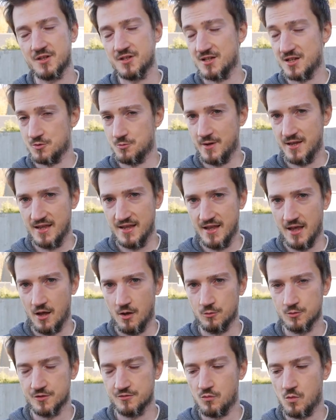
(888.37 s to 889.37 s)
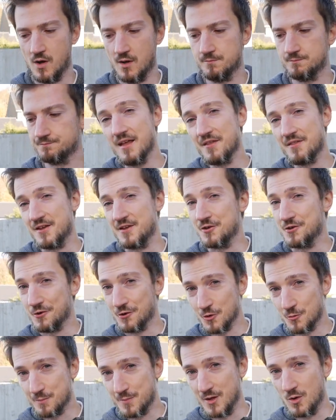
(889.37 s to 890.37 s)
so that's where you can get hold of one, then you
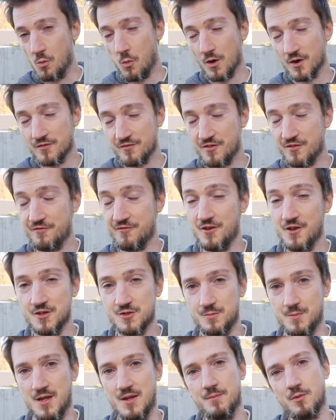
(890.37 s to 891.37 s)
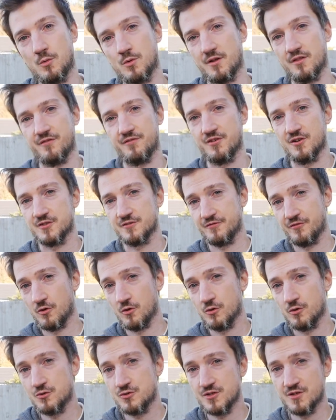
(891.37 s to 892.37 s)
could be one of the first people, one of the first
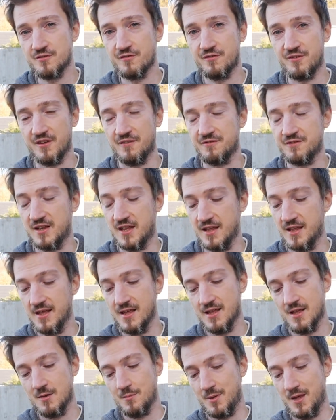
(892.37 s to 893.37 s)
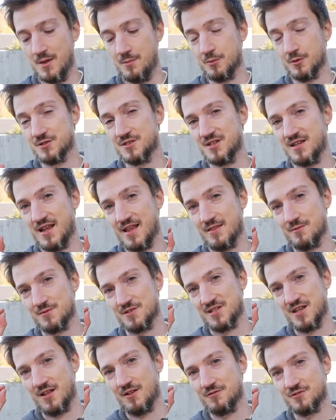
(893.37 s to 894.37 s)
450 people to get
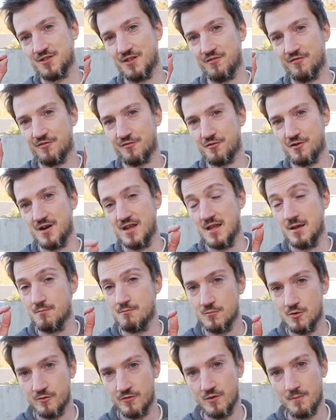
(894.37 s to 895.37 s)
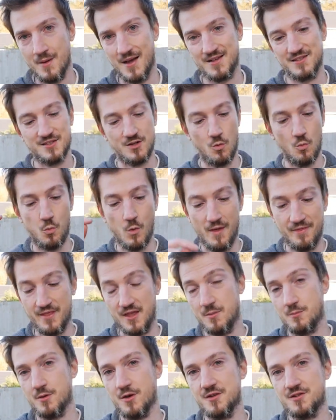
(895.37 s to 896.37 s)
themselves the free movie mask when
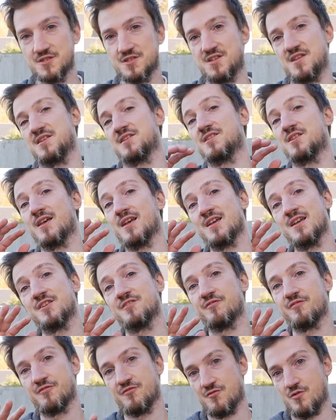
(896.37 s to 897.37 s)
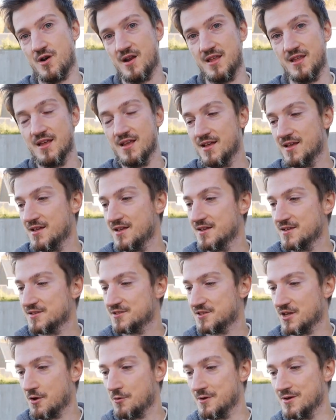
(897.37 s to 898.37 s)
they purchase this. That is free.
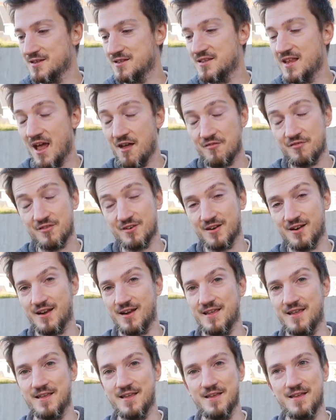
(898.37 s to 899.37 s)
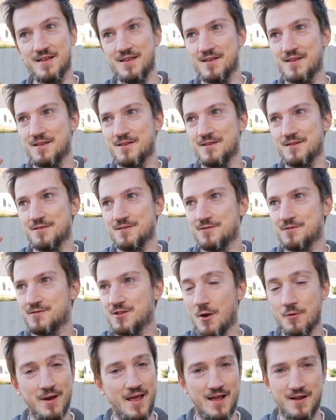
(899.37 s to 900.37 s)
So definitely
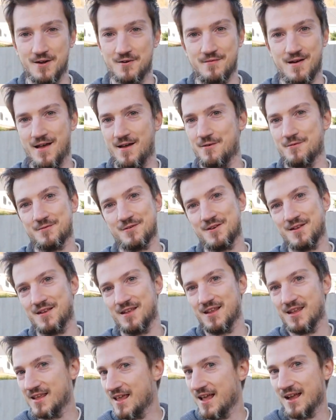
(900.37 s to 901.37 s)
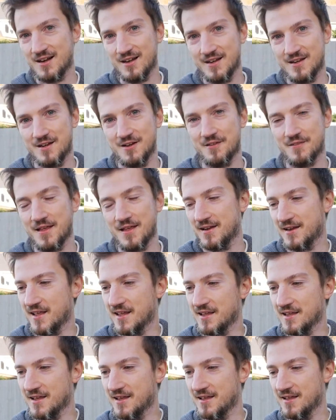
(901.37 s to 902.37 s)
don't hang around. Get clicking on
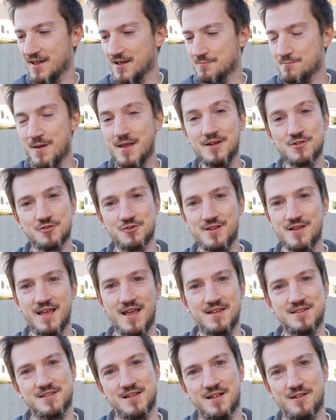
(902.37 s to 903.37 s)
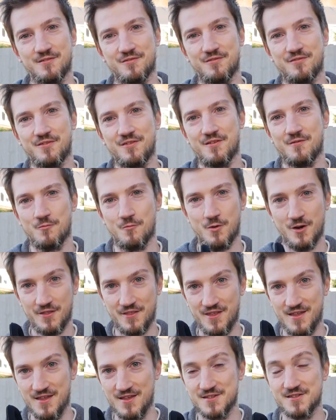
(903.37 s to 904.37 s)
link and make sure you get yourself one of
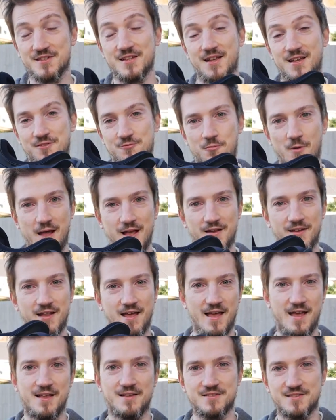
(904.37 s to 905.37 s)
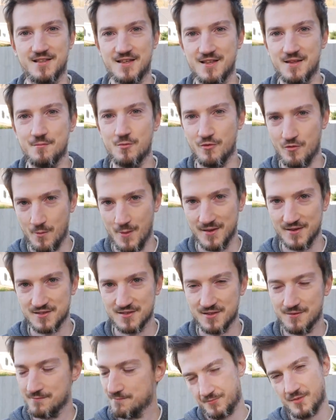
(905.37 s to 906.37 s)
these as well as the movie
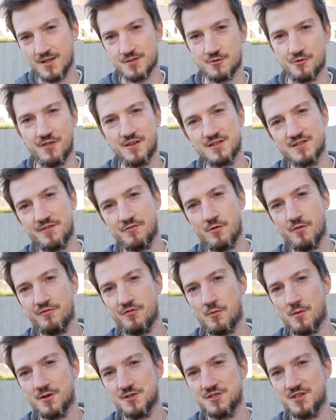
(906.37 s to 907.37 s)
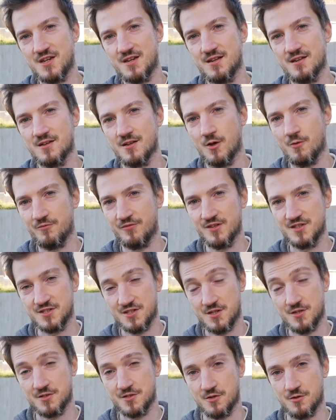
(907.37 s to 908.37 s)
mask. So thanks everyone for watching. Hopefully
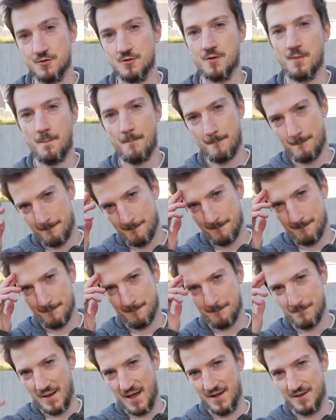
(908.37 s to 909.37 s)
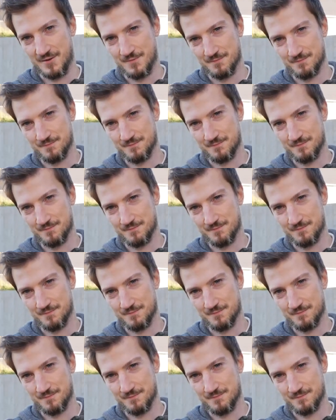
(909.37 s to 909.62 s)
see you soon. Bye.